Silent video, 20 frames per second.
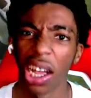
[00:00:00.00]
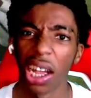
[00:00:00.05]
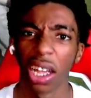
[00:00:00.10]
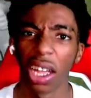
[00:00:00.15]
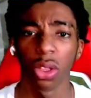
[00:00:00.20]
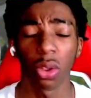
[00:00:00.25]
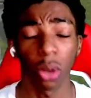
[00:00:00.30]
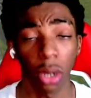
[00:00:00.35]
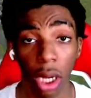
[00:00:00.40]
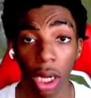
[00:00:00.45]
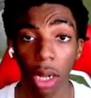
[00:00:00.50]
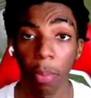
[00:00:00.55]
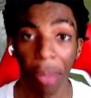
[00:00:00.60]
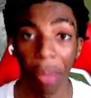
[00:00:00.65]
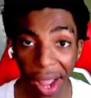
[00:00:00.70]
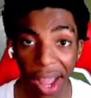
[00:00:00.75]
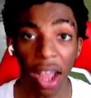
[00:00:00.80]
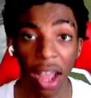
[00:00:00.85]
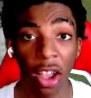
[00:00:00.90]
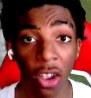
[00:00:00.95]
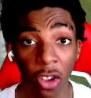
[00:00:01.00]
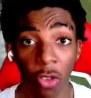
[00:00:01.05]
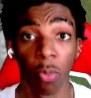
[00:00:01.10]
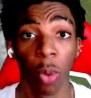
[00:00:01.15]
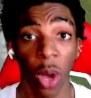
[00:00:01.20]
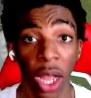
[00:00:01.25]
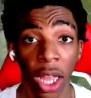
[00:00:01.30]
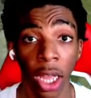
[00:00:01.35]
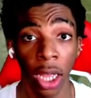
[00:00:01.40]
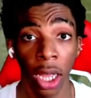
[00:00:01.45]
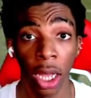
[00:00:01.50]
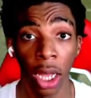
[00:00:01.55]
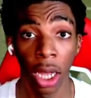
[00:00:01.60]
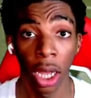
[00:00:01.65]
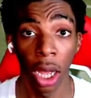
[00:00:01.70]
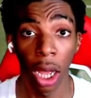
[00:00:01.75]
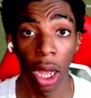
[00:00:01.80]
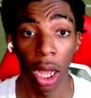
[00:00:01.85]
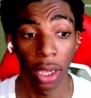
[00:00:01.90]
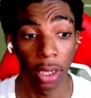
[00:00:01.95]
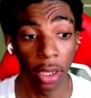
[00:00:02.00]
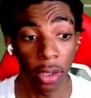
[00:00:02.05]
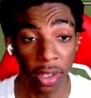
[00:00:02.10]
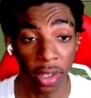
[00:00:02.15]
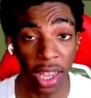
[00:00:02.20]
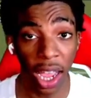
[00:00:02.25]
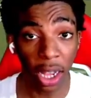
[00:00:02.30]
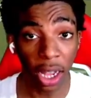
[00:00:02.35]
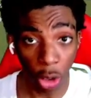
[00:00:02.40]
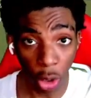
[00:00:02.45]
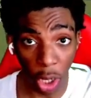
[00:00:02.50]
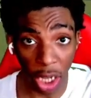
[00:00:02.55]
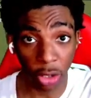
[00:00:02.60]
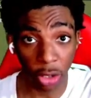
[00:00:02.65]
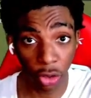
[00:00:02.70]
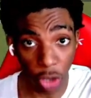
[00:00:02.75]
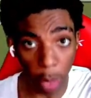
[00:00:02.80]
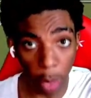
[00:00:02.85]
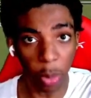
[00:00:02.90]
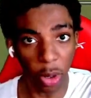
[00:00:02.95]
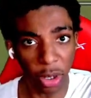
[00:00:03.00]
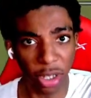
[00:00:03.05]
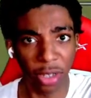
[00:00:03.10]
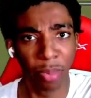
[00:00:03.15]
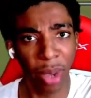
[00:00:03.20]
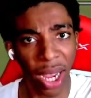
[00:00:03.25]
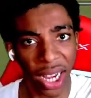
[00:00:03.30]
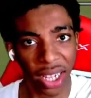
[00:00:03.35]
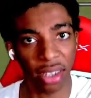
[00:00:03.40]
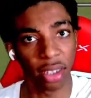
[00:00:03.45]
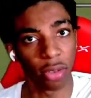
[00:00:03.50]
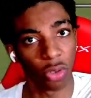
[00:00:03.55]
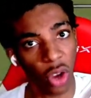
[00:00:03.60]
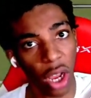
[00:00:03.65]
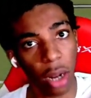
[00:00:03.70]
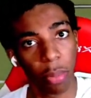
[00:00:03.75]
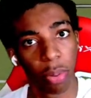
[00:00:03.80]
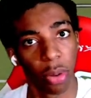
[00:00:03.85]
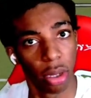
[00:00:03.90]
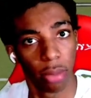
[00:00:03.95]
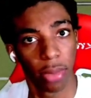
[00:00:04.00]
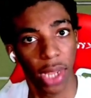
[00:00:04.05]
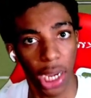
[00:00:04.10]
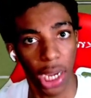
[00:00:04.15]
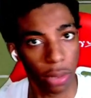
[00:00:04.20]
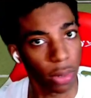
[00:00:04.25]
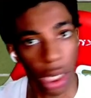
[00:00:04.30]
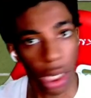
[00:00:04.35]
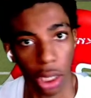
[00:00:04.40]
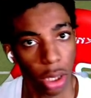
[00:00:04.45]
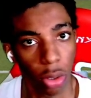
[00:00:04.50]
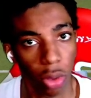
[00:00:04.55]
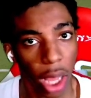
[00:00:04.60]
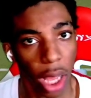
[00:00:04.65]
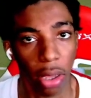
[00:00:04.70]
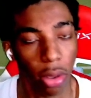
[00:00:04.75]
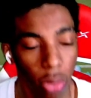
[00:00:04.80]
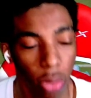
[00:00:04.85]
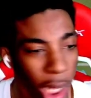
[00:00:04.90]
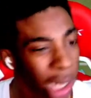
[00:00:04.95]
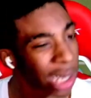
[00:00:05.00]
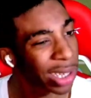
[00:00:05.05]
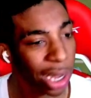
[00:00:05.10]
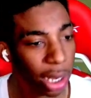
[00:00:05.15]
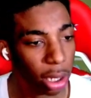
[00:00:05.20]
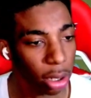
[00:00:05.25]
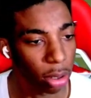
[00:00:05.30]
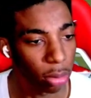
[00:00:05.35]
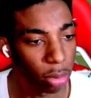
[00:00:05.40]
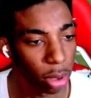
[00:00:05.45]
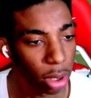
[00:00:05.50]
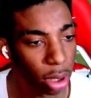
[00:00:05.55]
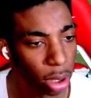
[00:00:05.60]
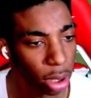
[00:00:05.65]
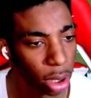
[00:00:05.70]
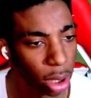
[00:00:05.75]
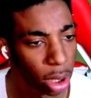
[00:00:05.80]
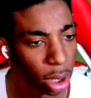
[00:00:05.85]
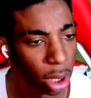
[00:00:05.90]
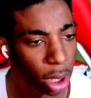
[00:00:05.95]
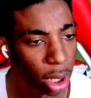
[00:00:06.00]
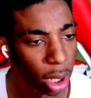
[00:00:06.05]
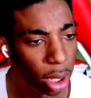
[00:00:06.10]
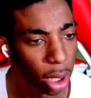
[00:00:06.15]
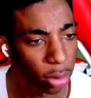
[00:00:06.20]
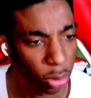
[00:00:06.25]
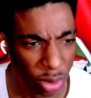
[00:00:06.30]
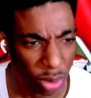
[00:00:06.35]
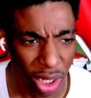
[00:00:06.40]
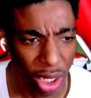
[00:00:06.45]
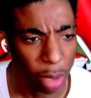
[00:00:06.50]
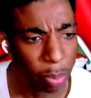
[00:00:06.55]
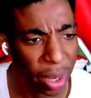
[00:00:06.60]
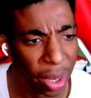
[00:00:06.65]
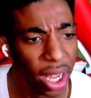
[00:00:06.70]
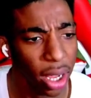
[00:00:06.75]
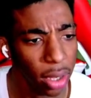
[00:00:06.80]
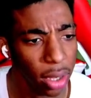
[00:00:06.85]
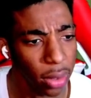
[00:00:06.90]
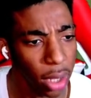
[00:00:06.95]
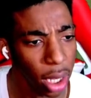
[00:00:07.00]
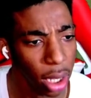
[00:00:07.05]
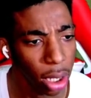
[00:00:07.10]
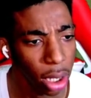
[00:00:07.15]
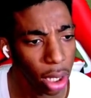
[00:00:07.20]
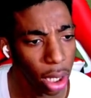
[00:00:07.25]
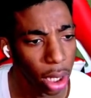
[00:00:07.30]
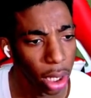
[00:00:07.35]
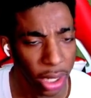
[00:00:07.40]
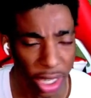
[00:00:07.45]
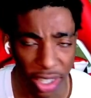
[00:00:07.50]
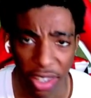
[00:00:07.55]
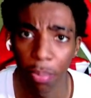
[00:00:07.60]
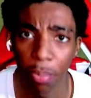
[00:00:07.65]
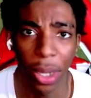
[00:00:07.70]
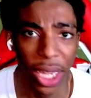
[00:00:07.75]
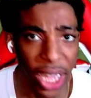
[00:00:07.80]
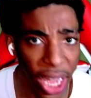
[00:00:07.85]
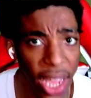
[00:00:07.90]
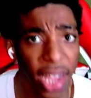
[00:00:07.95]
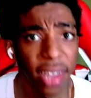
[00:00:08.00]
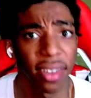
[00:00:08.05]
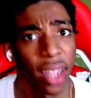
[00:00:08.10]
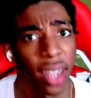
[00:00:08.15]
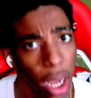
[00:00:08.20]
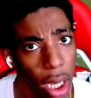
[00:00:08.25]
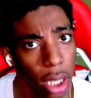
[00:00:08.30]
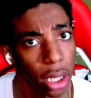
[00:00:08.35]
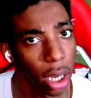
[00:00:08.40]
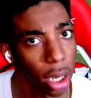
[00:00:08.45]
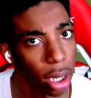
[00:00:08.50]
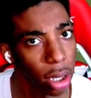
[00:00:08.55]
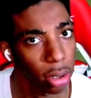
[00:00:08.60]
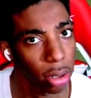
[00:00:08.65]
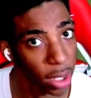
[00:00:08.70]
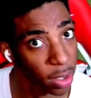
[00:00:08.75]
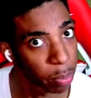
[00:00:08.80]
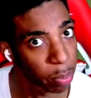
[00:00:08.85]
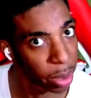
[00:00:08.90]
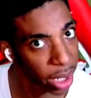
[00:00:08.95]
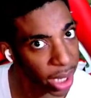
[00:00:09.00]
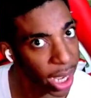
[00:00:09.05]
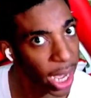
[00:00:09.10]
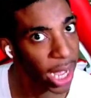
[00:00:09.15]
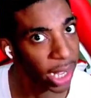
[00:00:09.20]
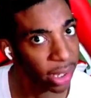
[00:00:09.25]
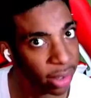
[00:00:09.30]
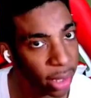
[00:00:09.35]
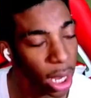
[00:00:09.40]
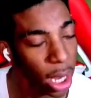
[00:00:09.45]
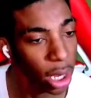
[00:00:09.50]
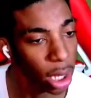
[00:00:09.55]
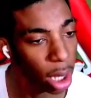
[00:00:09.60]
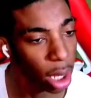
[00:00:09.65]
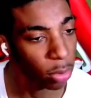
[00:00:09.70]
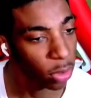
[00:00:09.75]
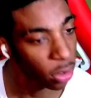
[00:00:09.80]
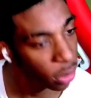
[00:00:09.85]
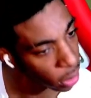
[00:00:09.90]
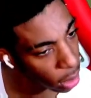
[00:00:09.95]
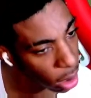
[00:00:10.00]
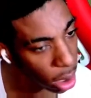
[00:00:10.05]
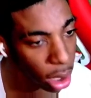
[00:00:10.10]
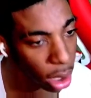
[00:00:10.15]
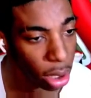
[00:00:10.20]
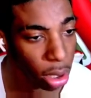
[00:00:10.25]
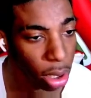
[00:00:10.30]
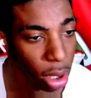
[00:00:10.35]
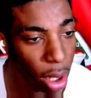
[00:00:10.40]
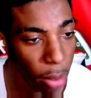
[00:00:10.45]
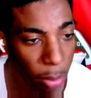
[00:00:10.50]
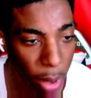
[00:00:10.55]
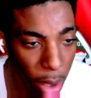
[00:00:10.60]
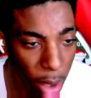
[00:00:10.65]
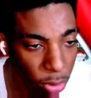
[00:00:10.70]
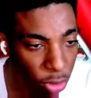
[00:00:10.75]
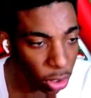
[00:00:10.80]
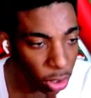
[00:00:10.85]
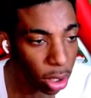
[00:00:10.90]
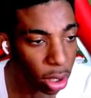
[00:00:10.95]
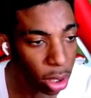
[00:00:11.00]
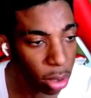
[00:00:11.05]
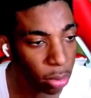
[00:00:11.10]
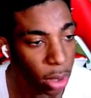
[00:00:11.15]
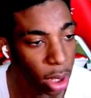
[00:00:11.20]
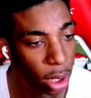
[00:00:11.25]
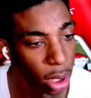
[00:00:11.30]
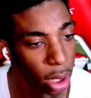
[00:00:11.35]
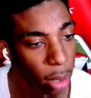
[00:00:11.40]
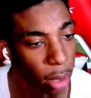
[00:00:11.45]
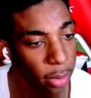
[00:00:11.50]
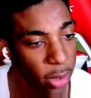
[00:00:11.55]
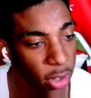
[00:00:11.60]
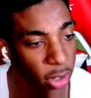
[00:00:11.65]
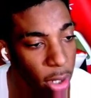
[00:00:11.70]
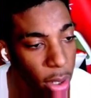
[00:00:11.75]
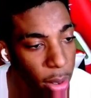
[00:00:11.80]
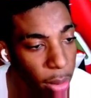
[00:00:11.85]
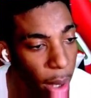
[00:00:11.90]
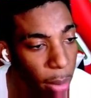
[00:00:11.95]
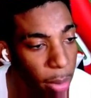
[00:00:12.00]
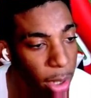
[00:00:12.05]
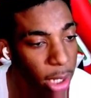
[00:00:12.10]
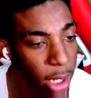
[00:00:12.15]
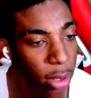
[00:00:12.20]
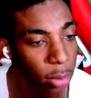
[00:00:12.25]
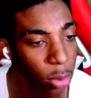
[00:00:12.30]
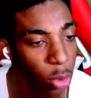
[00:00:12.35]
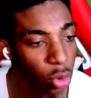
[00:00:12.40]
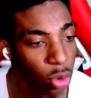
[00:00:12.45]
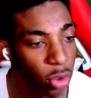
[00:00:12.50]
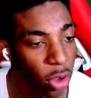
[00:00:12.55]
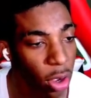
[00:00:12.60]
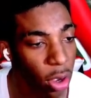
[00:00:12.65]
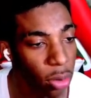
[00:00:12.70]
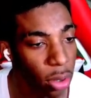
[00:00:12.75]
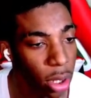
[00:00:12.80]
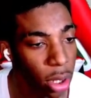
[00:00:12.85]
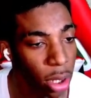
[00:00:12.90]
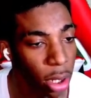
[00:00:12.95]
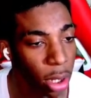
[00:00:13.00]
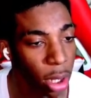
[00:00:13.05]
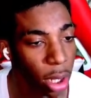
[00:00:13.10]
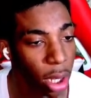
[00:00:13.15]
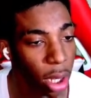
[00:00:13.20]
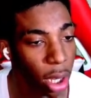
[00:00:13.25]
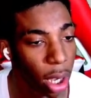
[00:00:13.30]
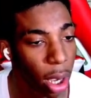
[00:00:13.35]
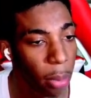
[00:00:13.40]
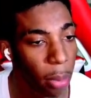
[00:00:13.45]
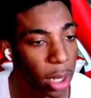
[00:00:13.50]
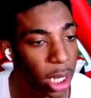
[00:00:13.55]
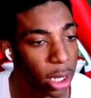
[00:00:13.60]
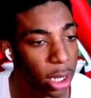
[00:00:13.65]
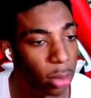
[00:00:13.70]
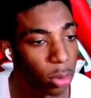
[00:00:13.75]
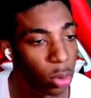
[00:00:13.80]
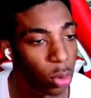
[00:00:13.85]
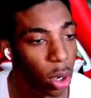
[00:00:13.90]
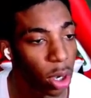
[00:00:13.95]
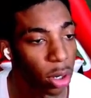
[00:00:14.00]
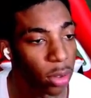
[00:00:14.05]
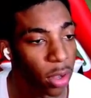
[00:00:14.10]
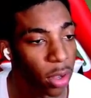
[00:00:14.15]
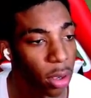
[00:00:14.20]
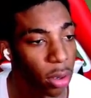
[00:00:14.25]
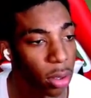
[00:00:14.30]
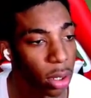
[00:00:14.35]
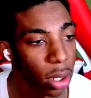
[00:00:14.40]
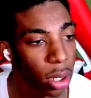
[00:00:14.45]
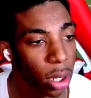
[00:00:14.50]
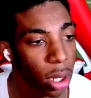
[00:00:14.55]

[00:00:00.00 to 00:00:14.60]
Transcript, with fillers: 300 pounds, boy. You see how you gotta jump on his back to try to pull him down, right? You can't, you can't tackle him, bro. 300 pounds now. That's big ass tank, dog. That's big ass tank. I'm just saying. But I'm gonna shut up. I'm gonna shut up. I'm gonna let him do the talking. I'ma let him do all the talking.